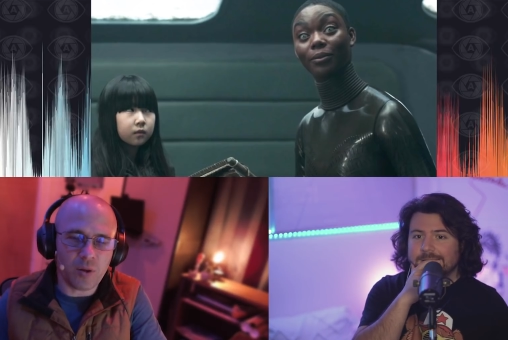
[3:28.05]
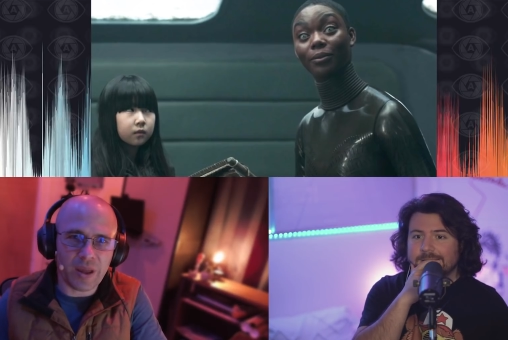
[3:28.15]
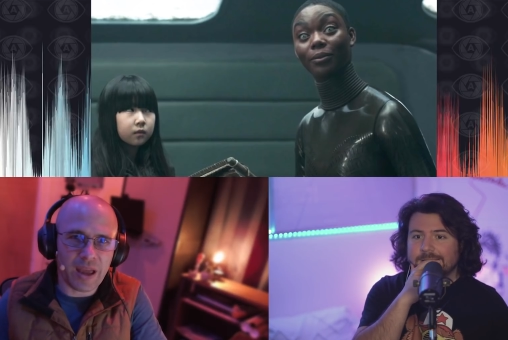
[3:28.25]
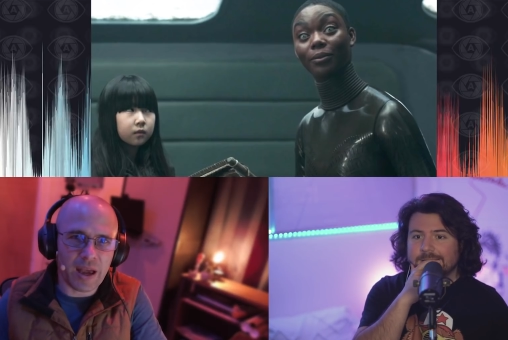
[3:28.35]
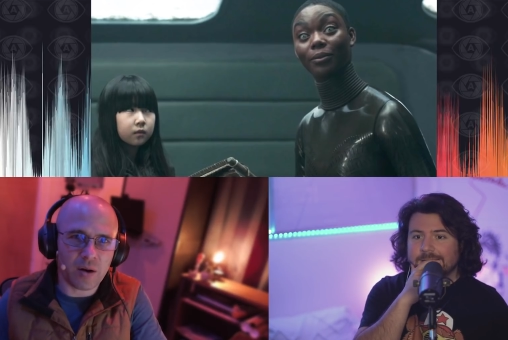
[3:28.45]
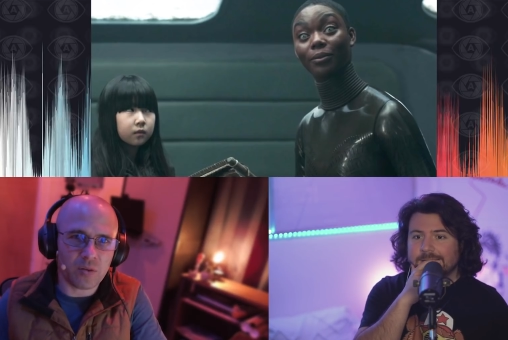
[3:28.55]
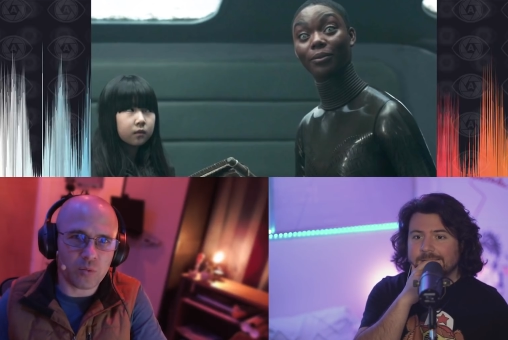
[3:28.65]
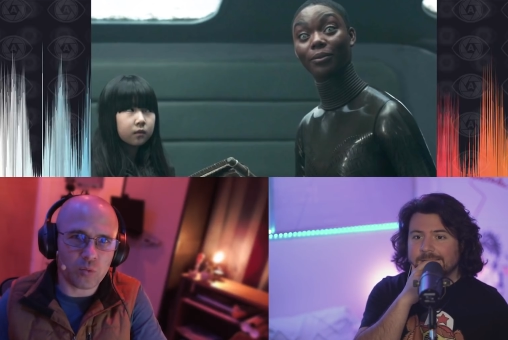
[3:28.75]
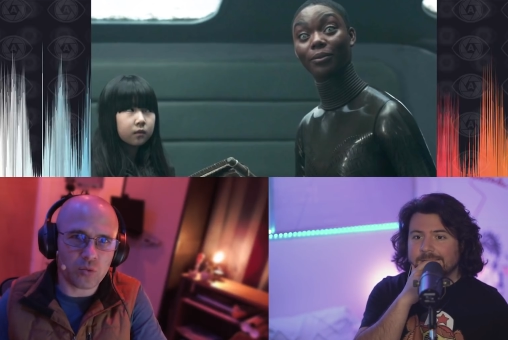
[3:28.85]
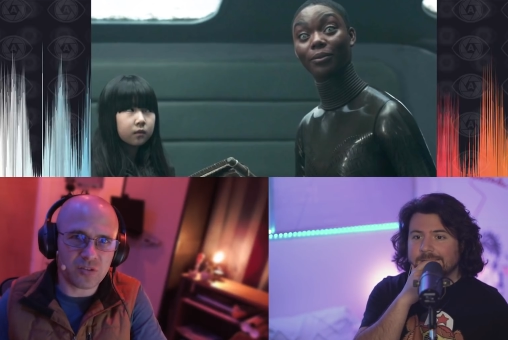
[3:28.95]
Speaker 1: that we had at
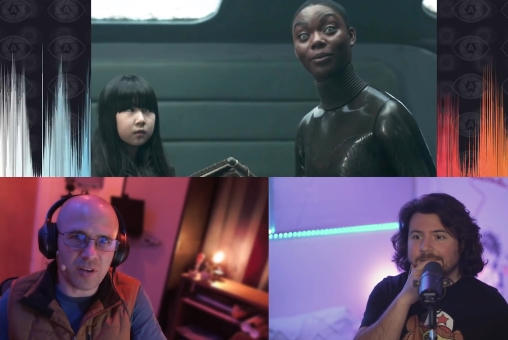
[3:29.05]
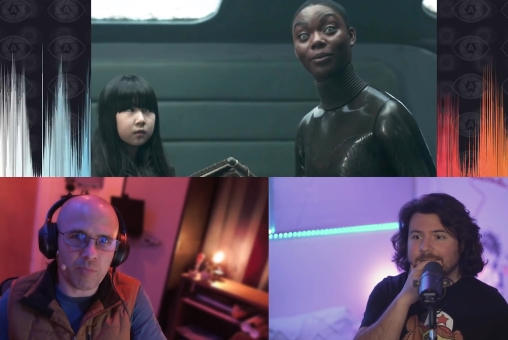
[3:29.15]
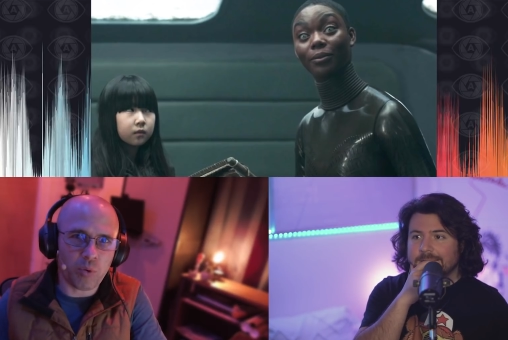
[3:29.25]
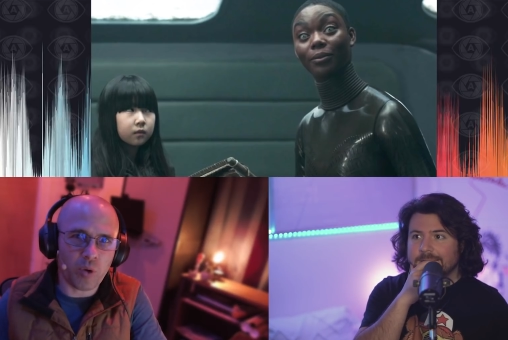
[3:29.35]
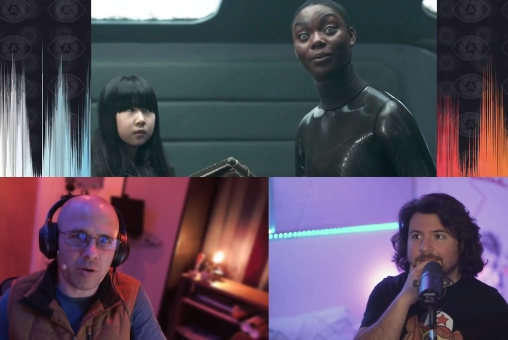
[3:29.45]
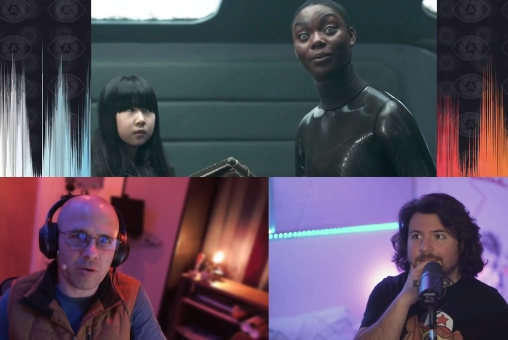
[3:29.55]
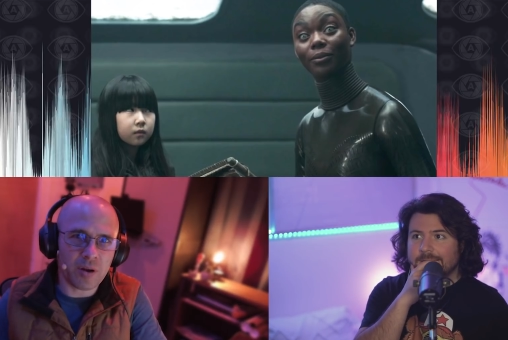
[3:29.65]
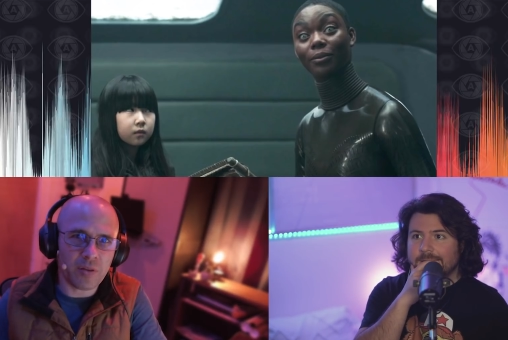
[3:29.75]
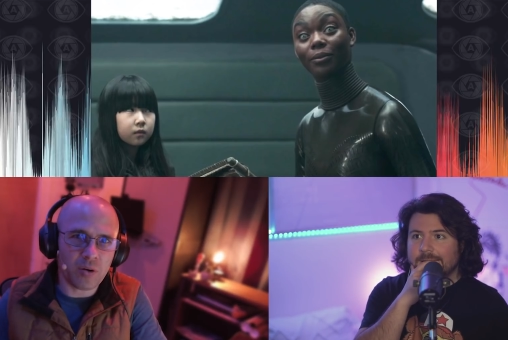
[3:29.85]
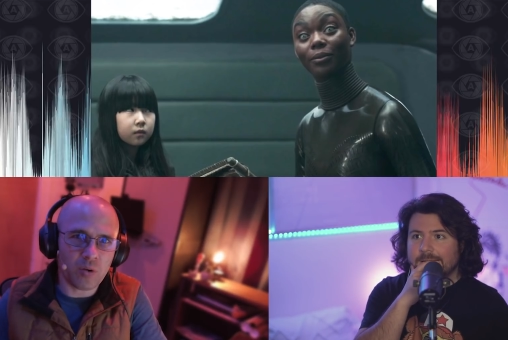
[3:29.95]
some point or
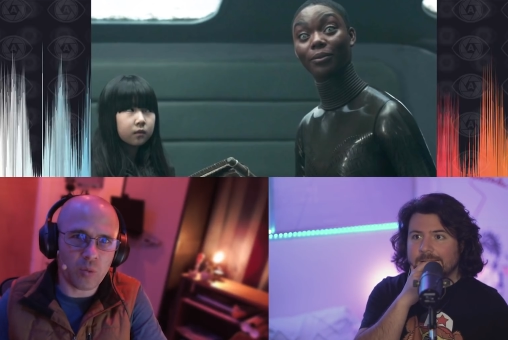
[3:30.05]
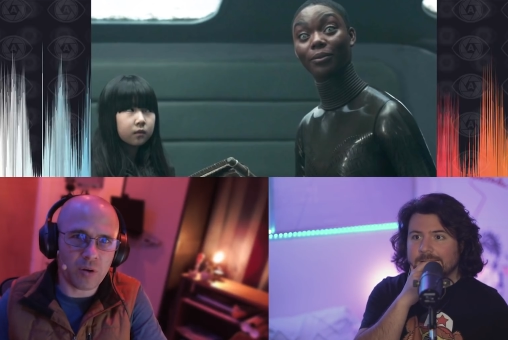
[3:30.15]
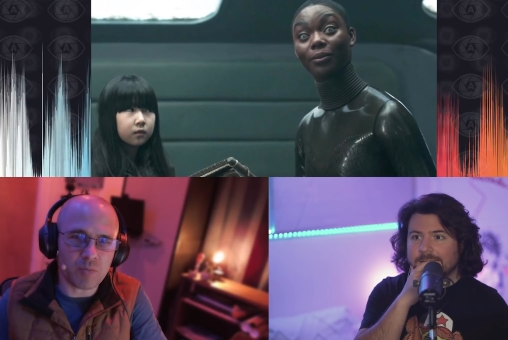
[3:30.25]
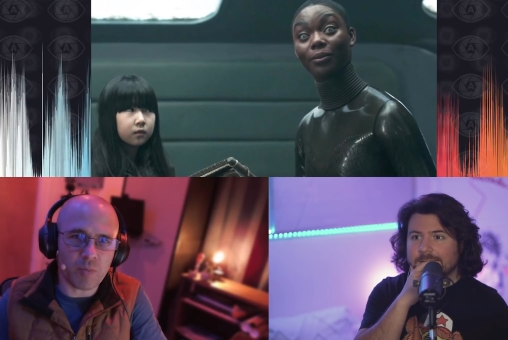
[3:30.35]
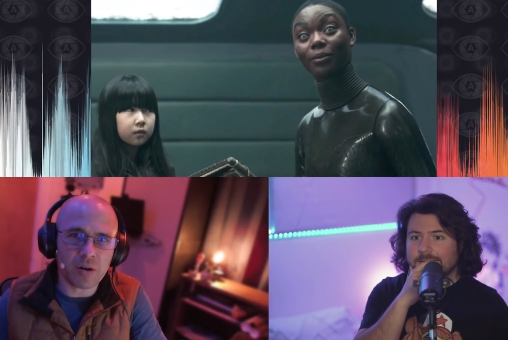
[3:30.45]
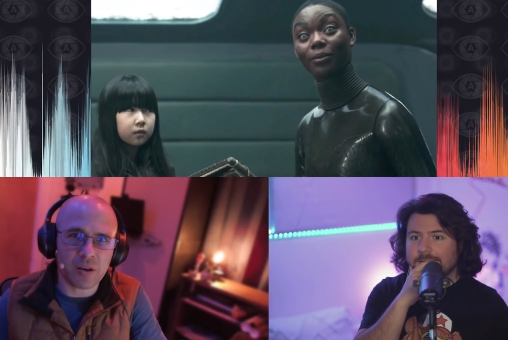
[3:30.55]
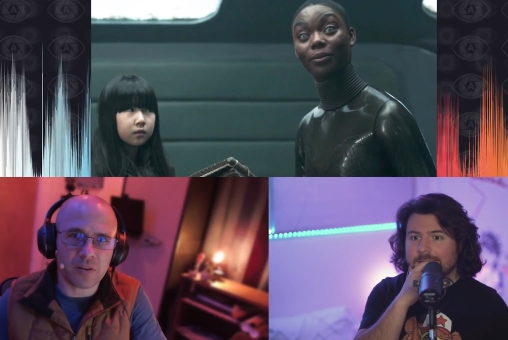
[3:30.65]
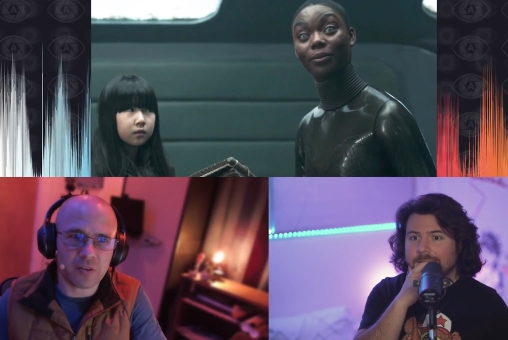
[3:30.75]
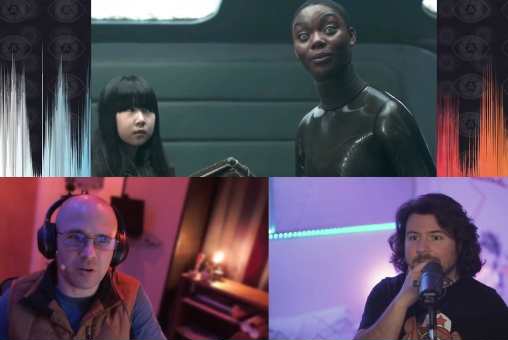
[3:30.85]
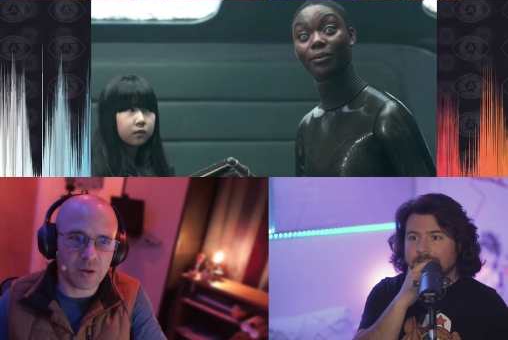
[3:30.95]
another was
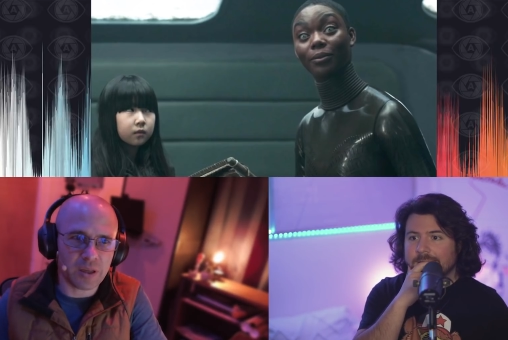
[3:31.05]
Marcus. You know,